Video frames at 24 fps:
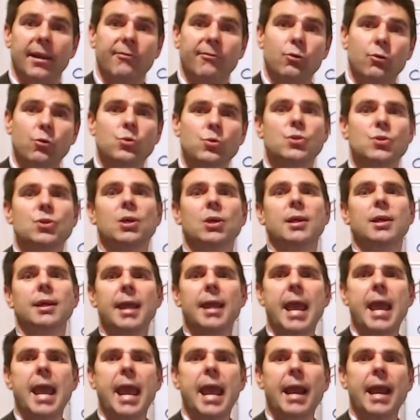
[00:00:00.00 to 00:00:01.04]
levels,
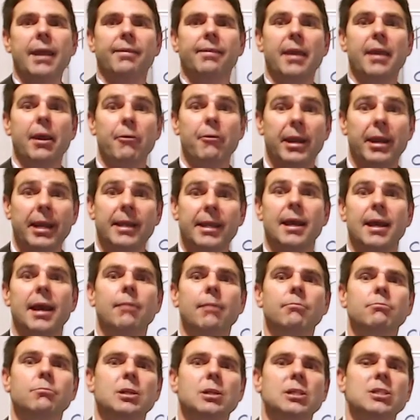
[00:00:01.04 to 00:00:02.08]
and their
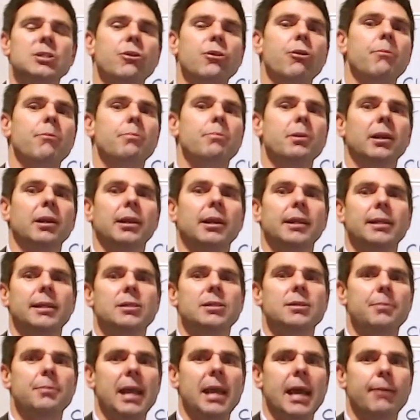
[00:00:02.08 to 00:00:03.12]
income is their ability
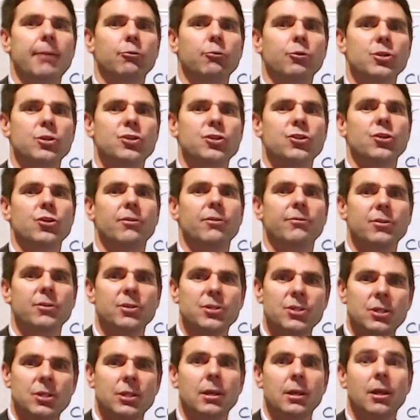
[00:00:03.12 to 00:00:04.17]
to be able to
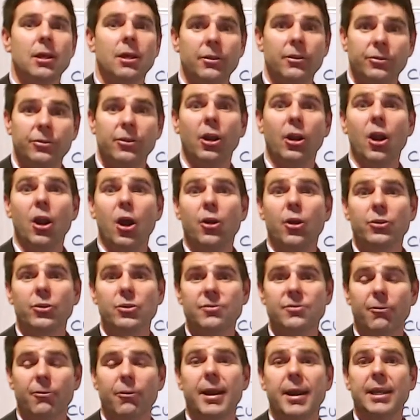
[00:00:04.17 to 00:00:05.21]
service the
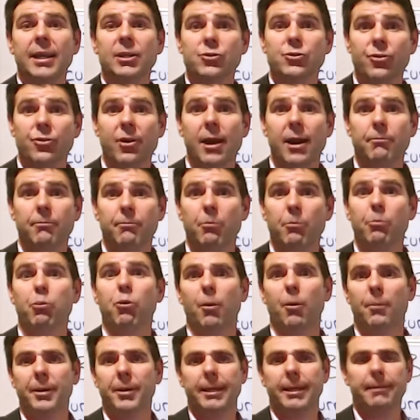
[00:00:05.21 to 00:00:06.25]
loans for an extra
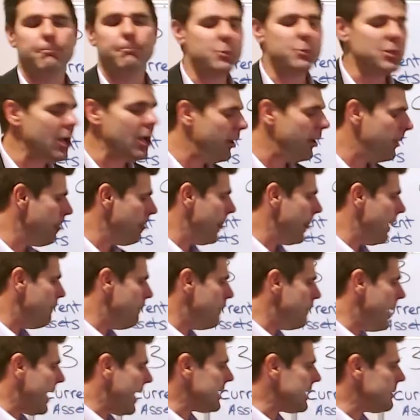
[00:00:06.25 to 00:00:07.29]
property. So
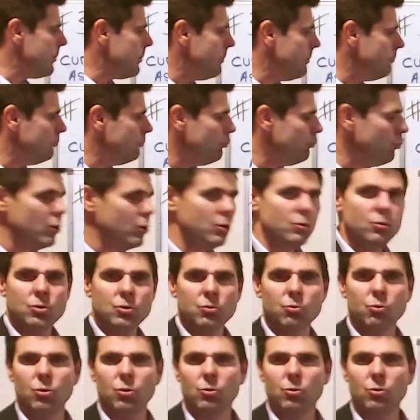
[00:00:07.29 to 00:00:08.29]
maximum was